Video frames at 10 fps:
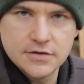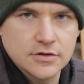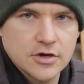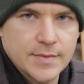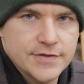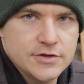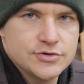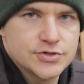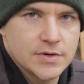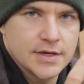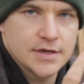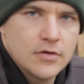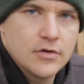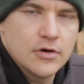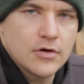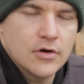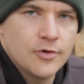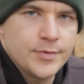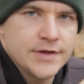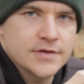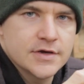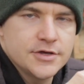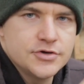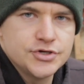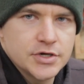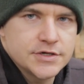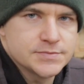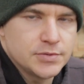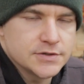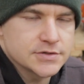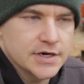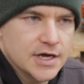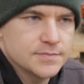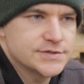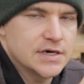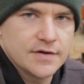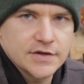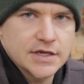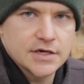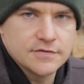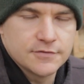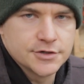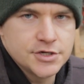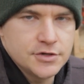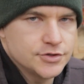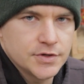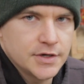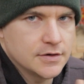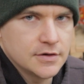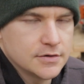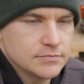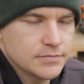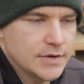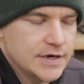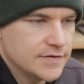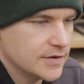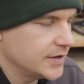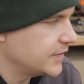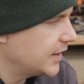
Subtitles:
don't know about the U-joint. Hoping the U-joint just bolts right up so I don't have to get a conversion U-joint or anything like